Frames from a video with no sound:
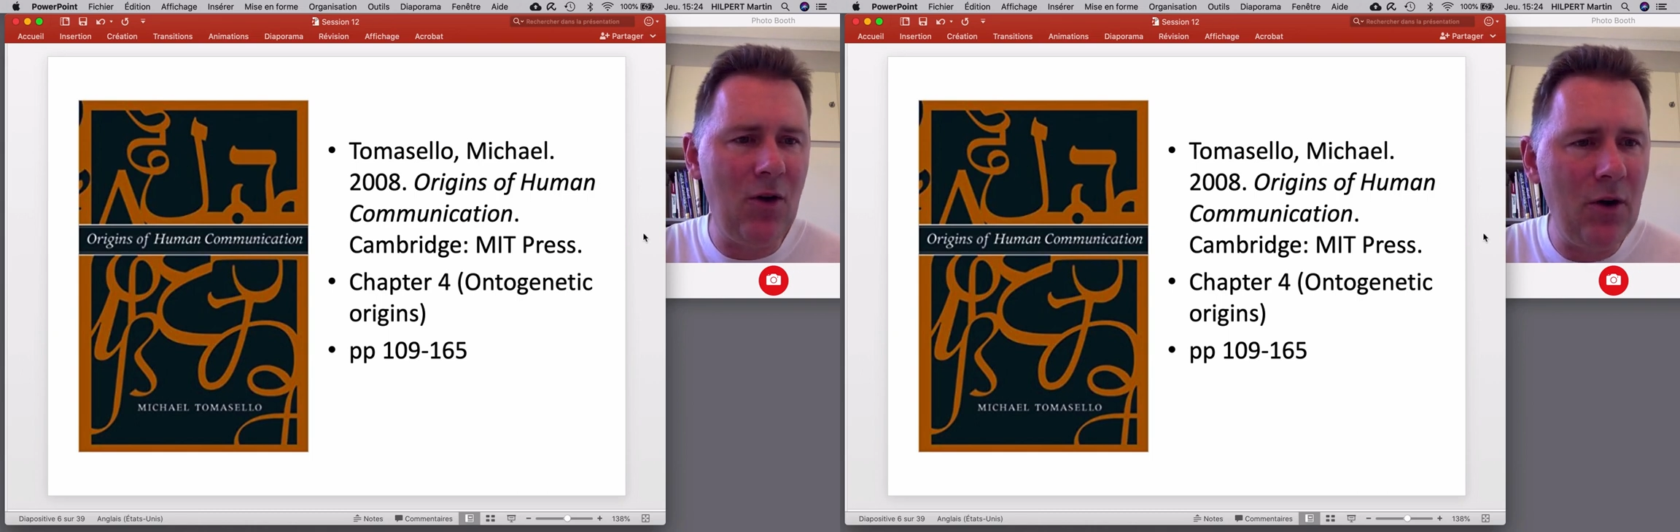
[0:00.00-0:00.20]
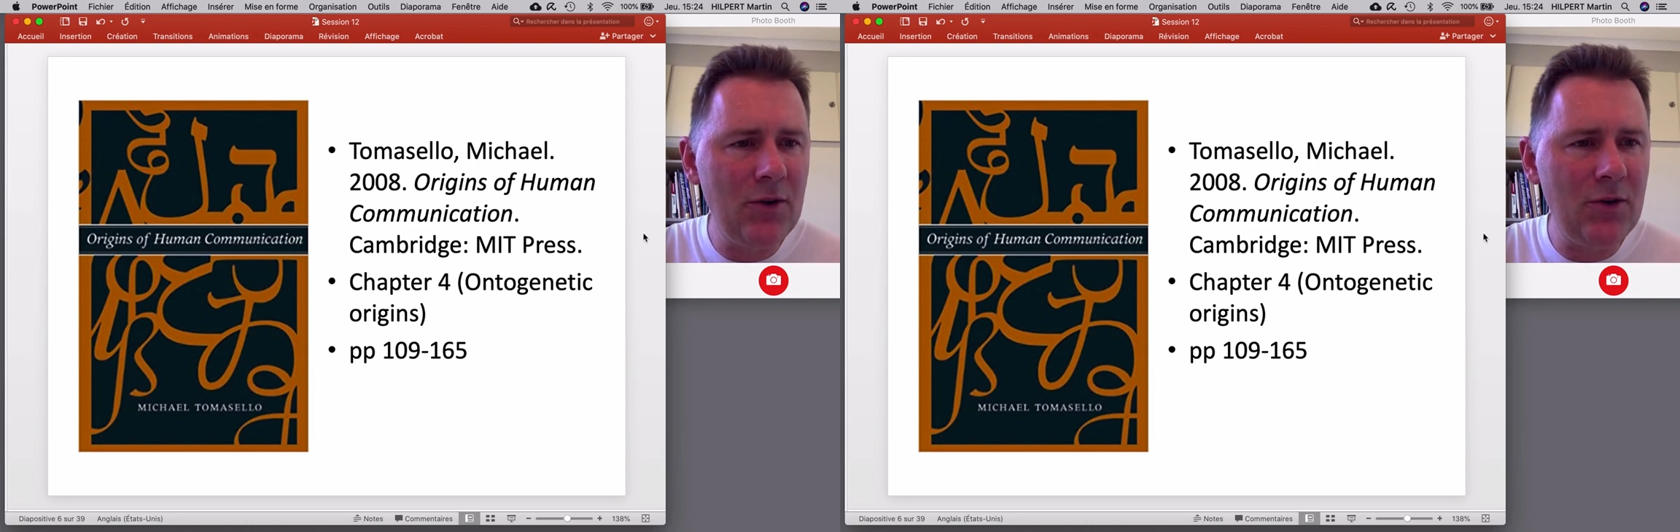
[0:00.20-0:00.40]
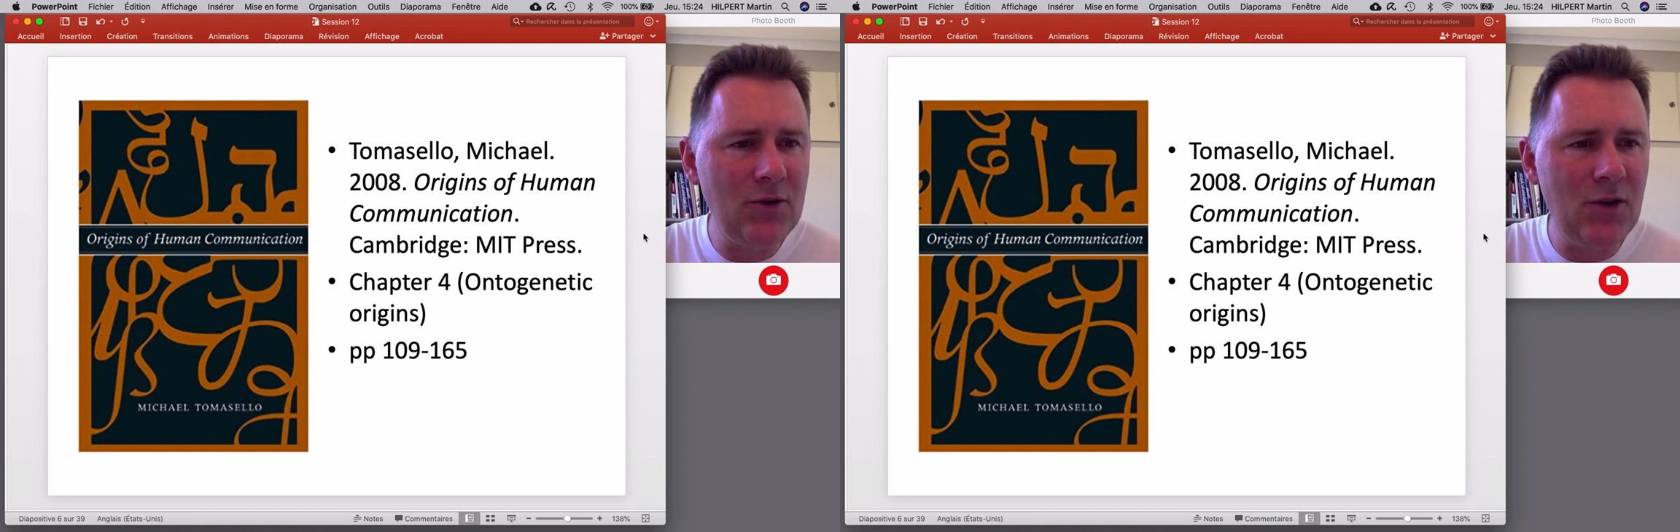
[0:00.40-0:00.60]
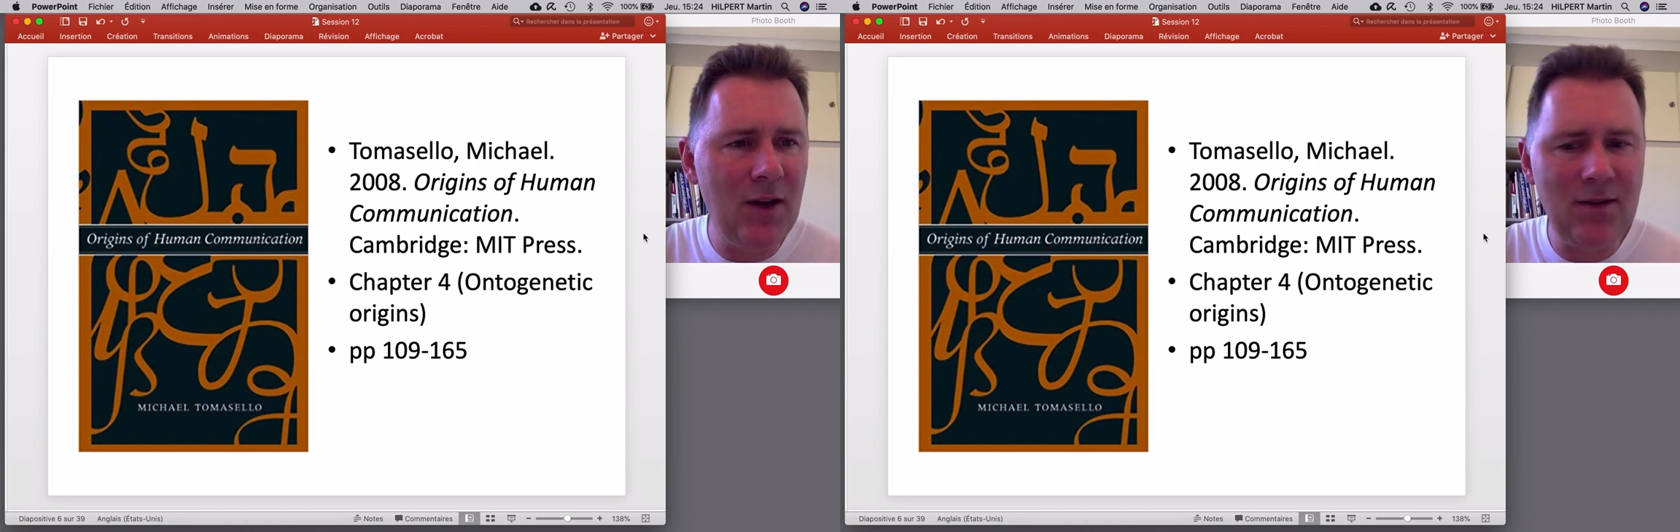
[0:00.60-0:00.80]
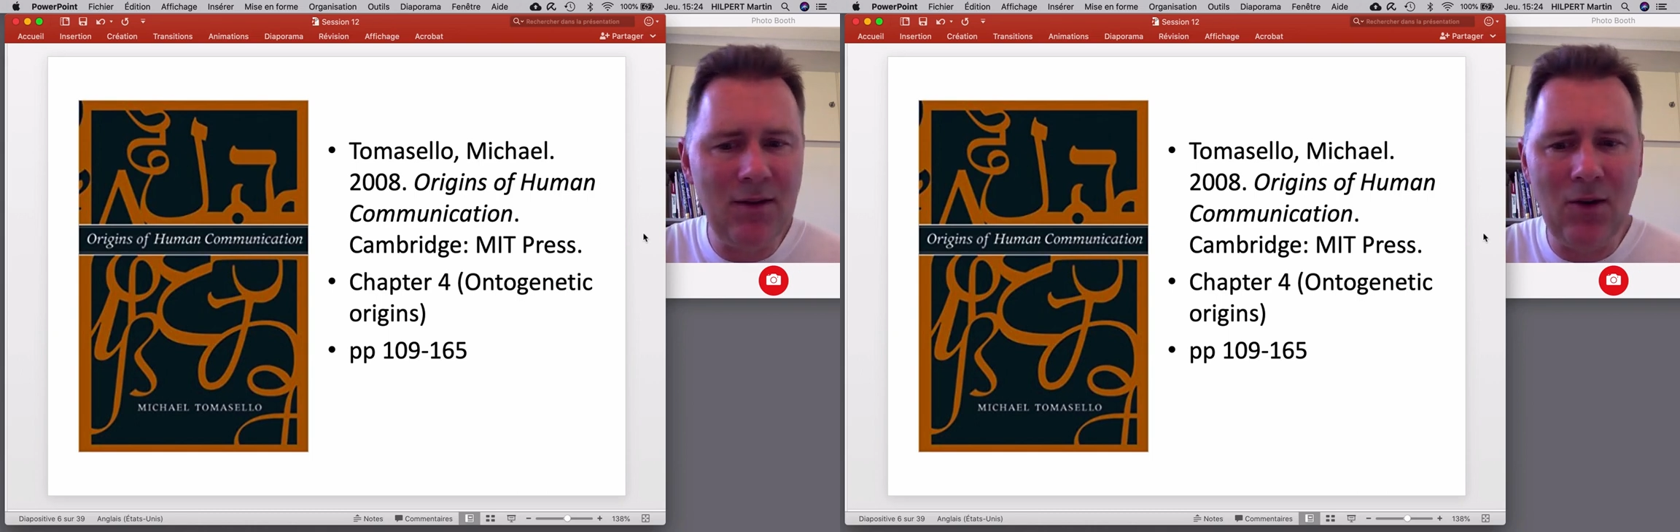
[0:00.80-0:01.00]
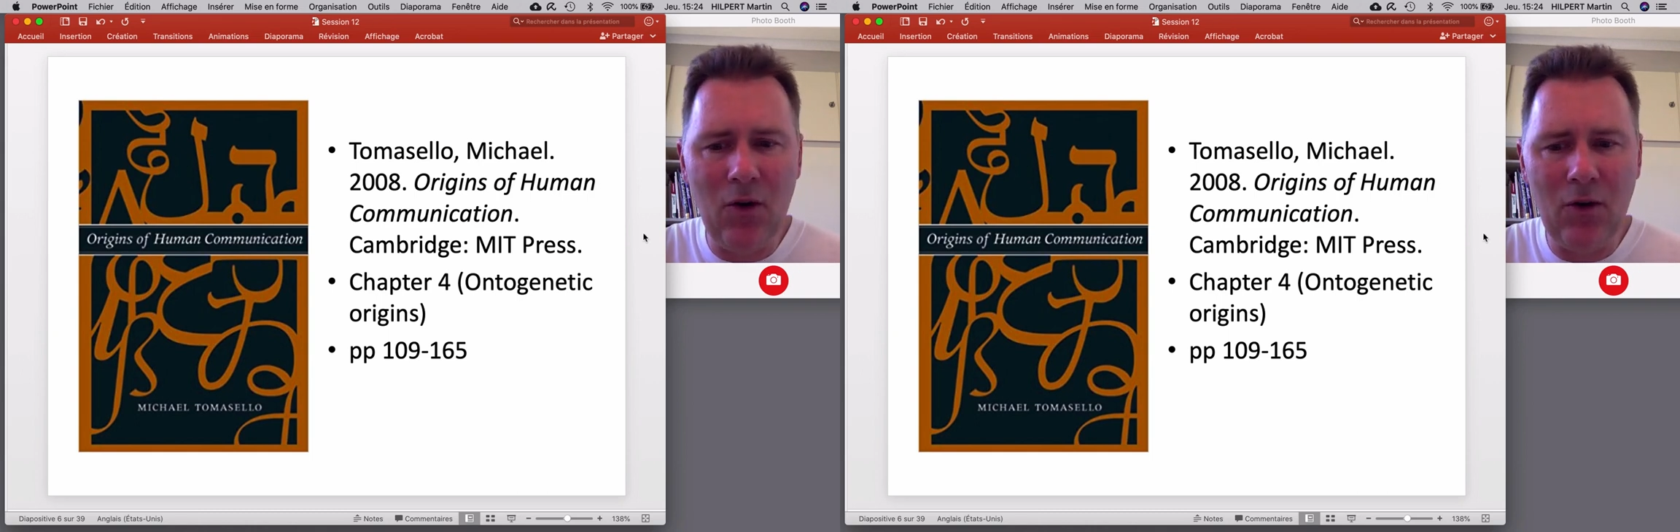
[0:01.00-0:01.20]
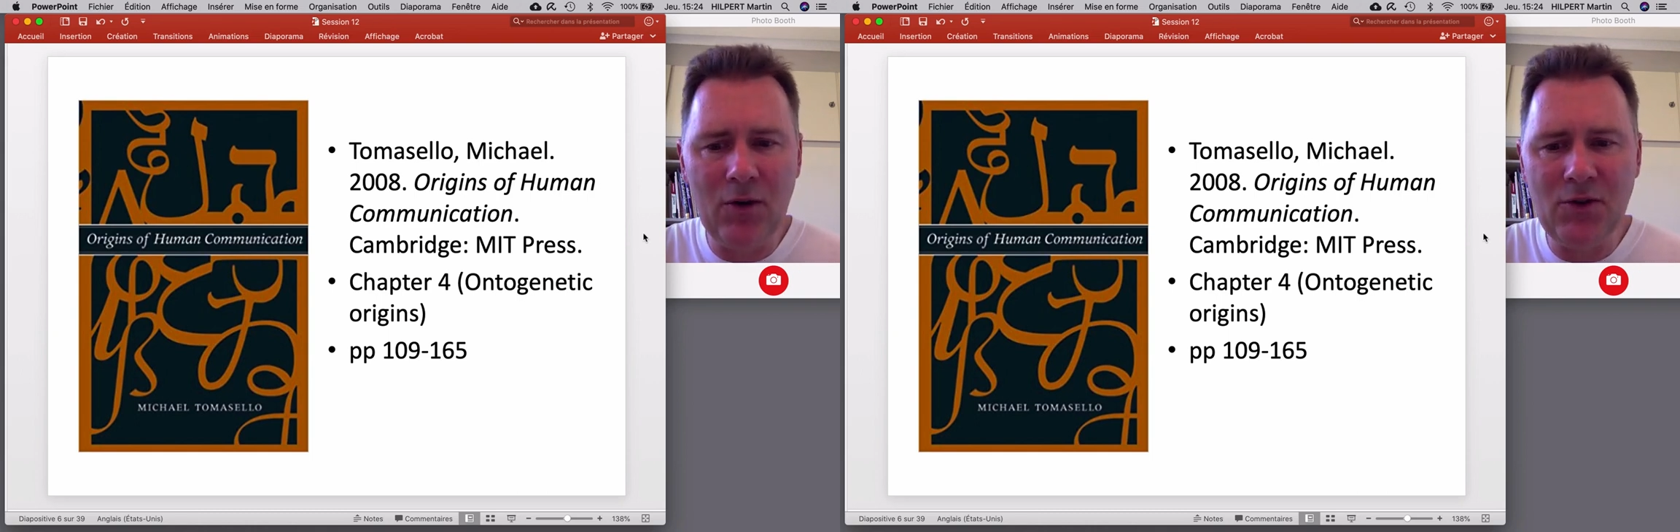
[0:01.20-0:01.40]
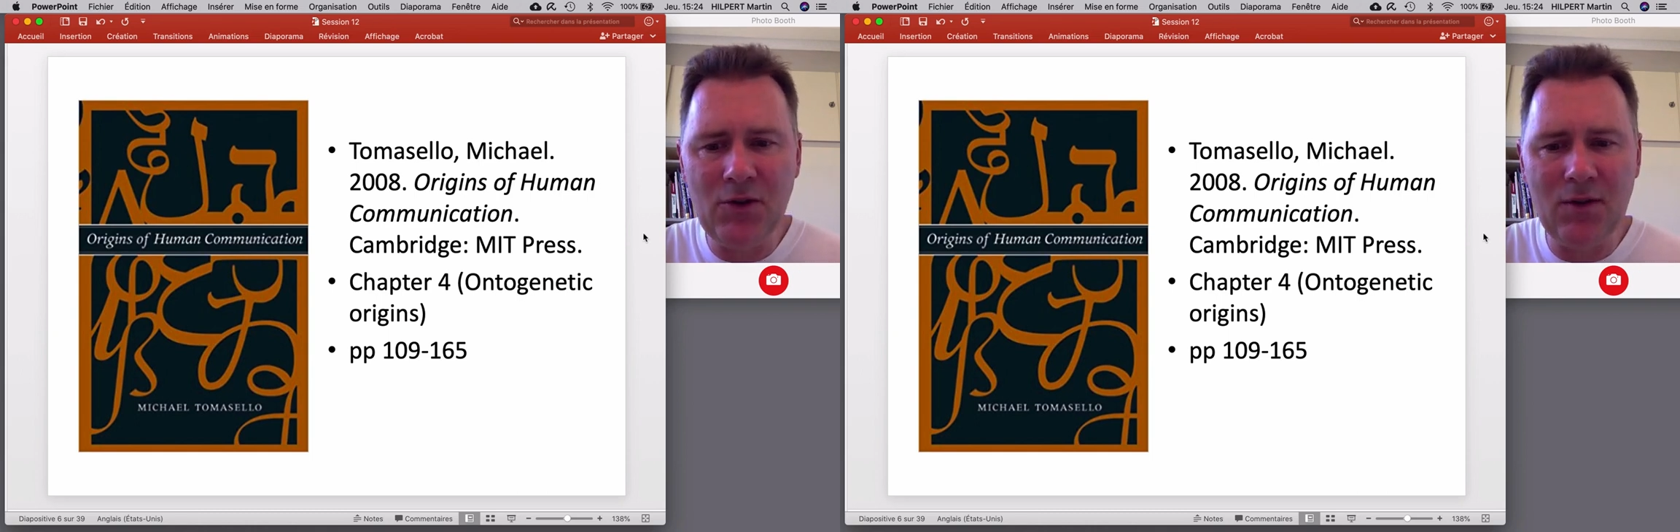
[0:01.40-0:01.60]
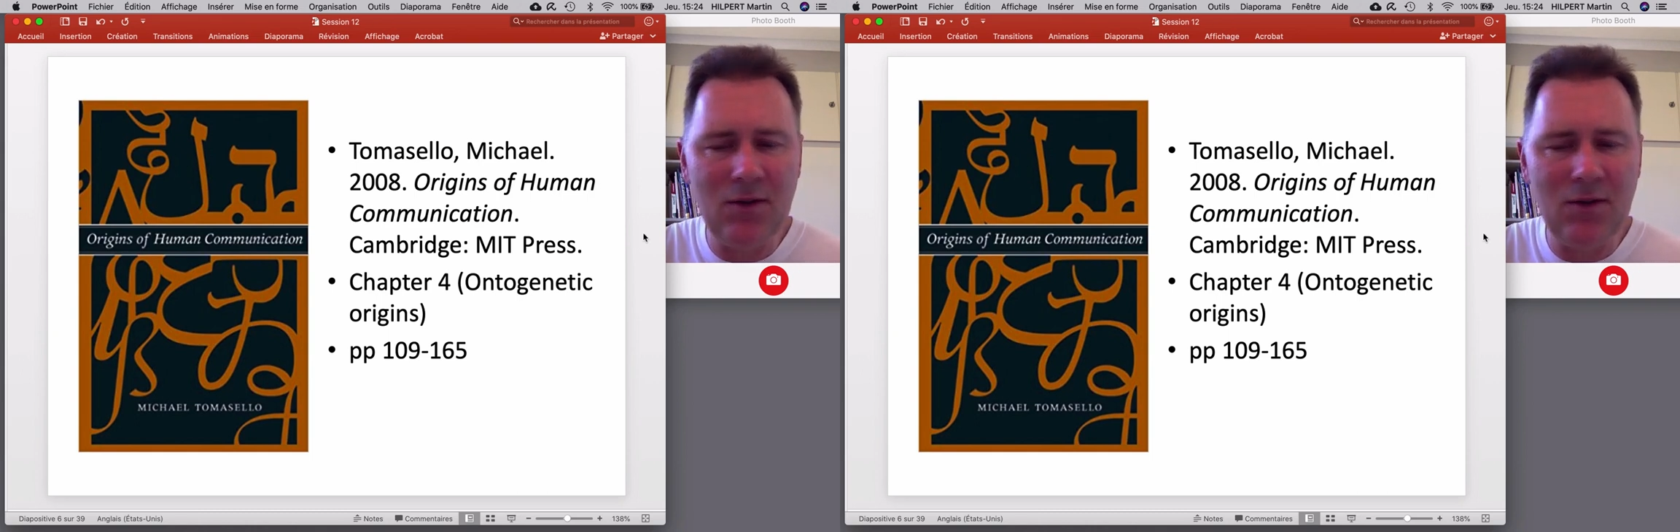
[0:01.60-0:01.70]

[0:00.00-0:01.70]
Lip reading: Ontogenetic Origins,